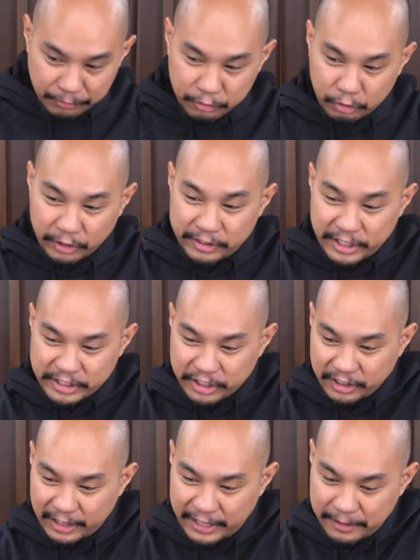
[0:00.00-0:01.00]

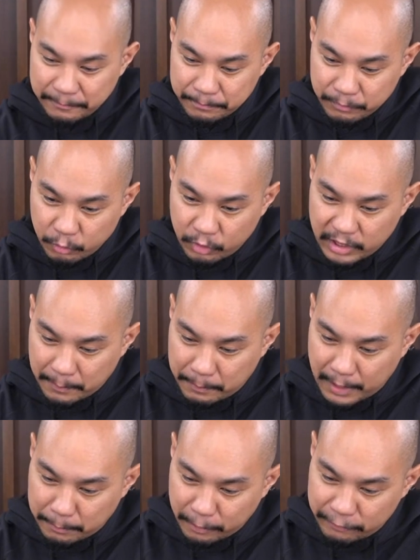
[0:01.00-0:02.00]
Traditionally, with a
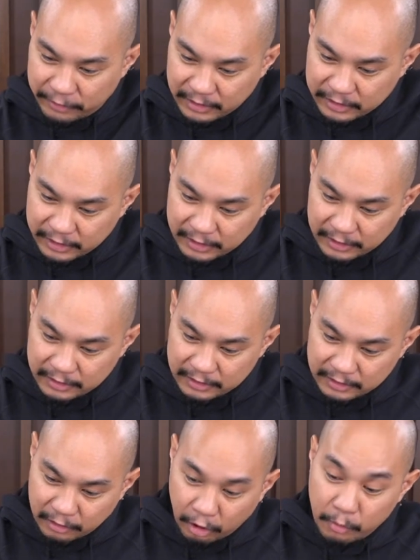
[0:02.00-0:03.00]
paper filter
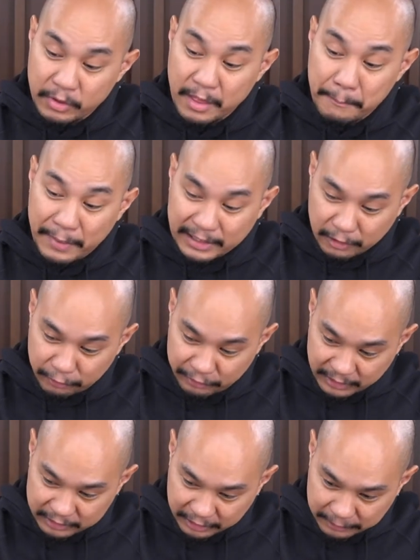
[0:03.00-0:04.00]
or with a metal
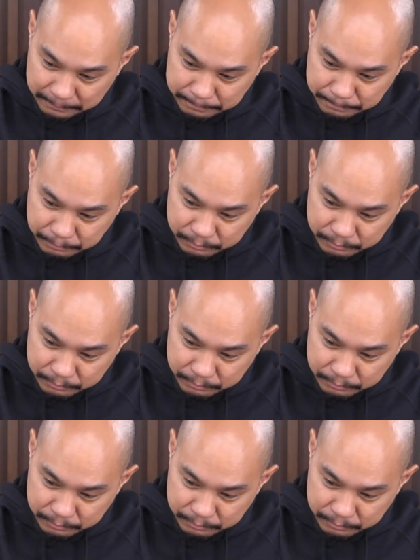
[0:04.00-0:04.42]
filter,